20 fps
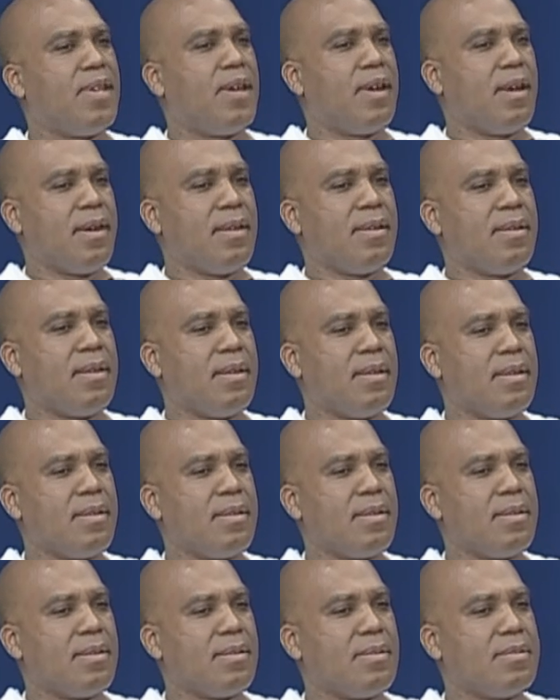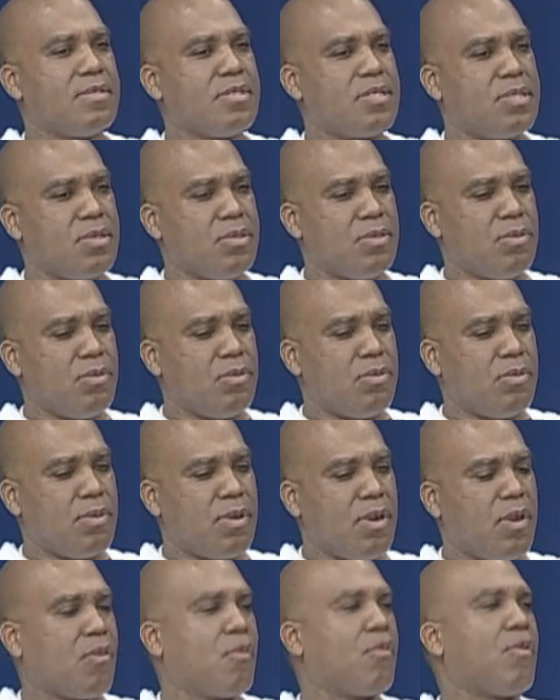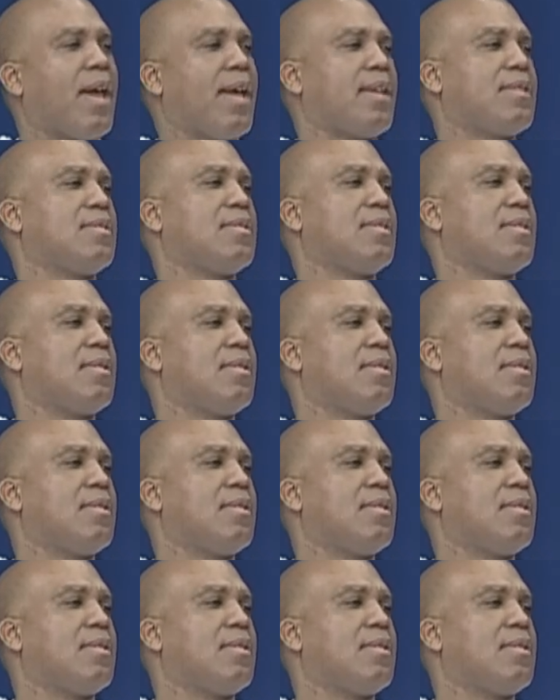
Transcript: done to correct